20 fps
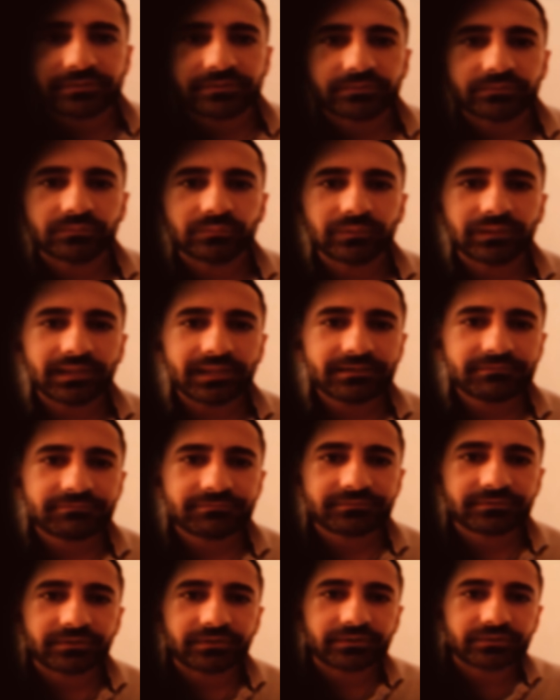your left
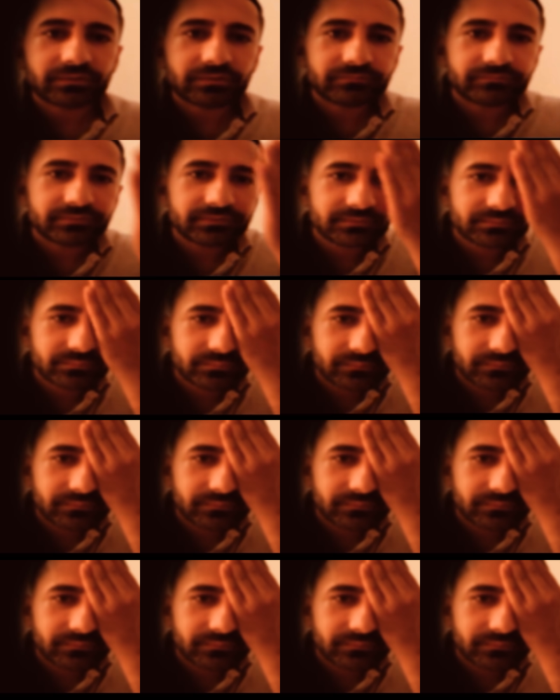eye covered with